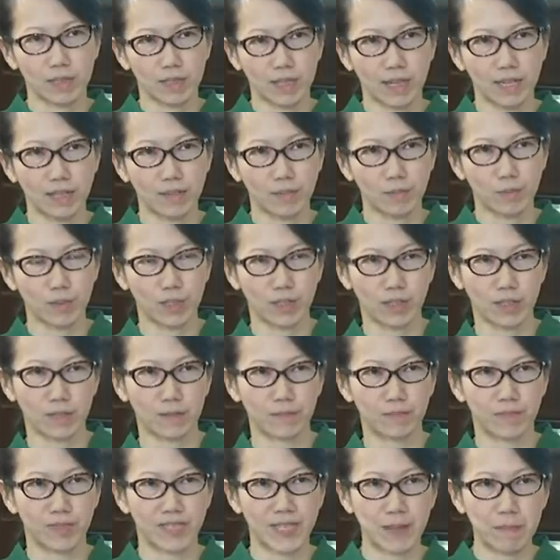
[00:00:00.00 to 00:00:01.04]
kind of put
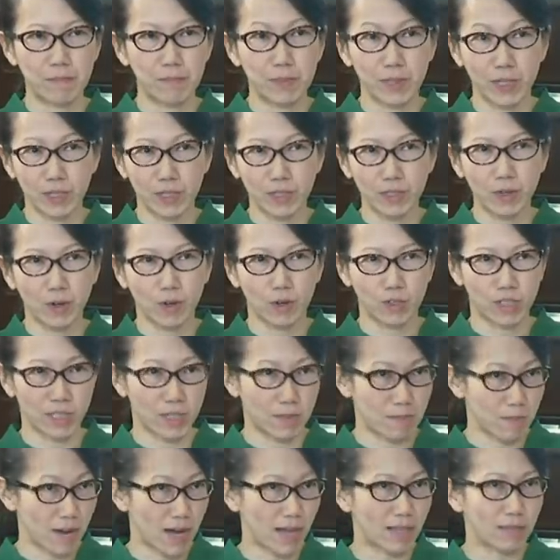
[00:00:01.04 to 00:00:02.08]
a dampener on
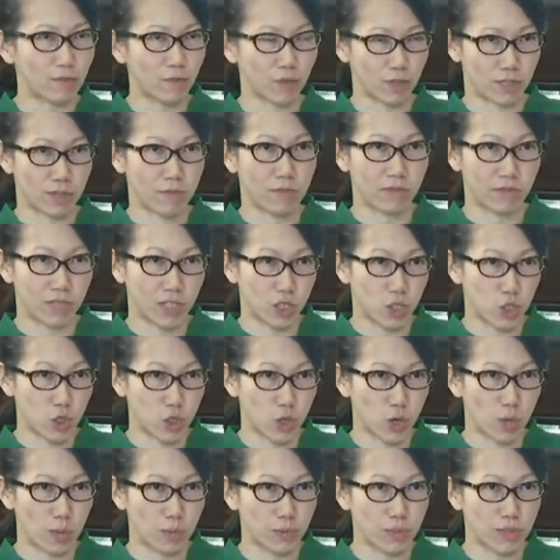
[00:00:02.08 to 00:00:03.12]
demand for some of these
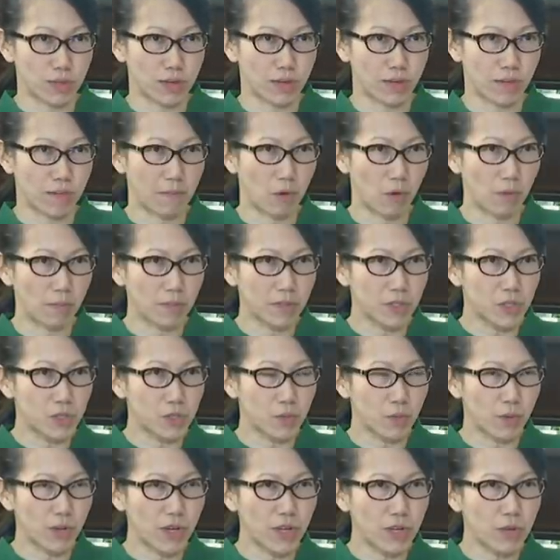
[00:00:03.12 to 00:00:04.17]
jobs at the
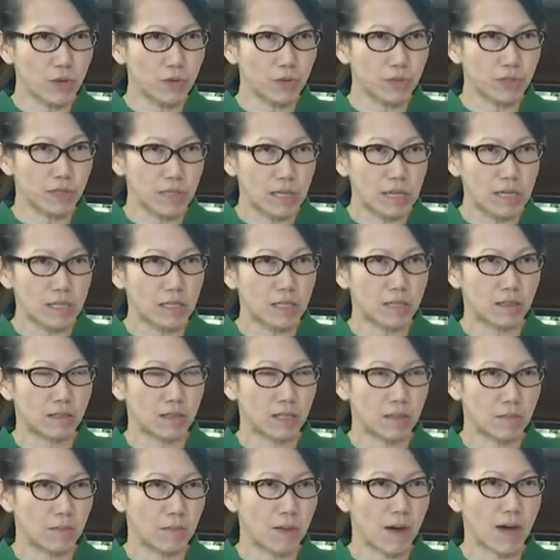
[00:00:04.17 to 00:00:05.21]
moment. When do you see
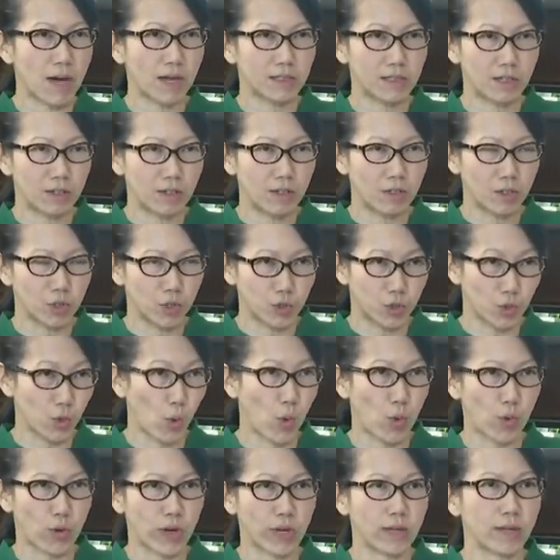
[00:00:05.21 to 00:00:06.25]
demand
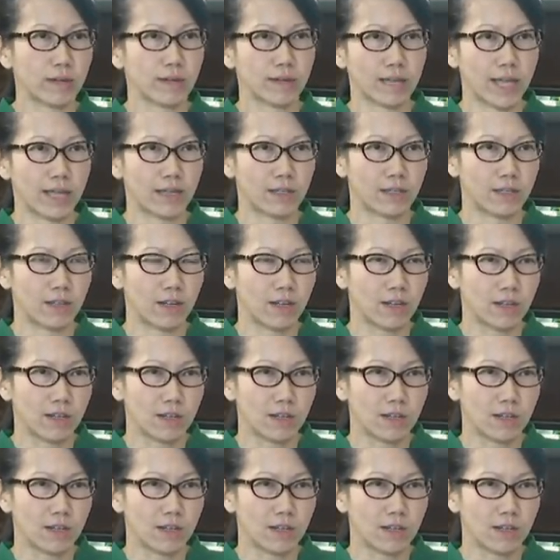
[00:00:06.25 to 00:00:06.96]
soaring again